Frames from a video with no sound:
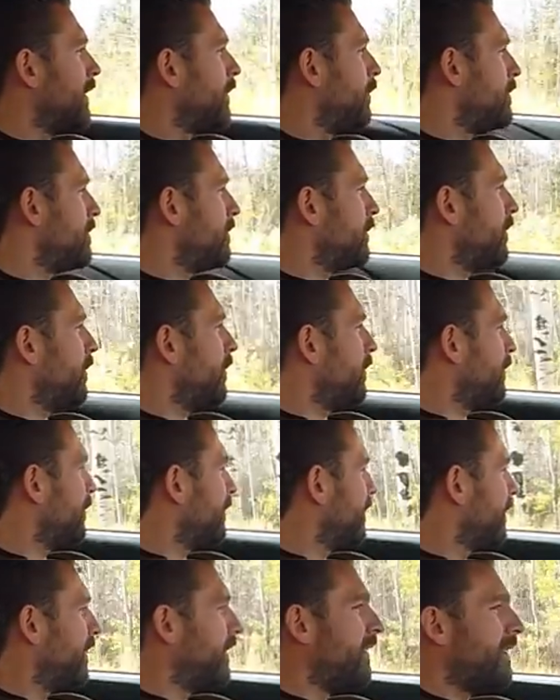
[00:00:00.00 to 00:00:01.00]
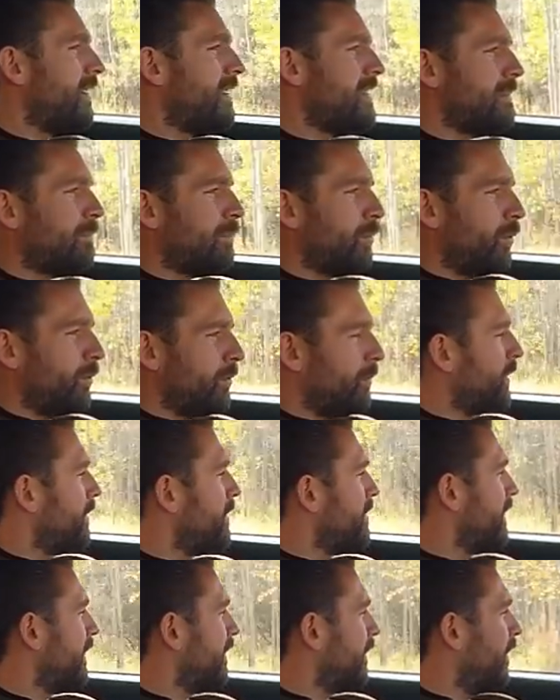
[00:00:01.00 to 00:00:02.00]
which of course is important
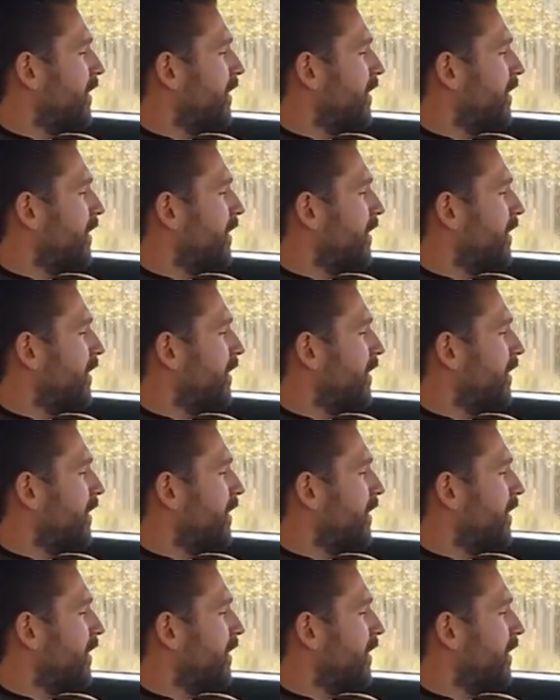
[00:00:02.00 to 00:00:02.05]
because that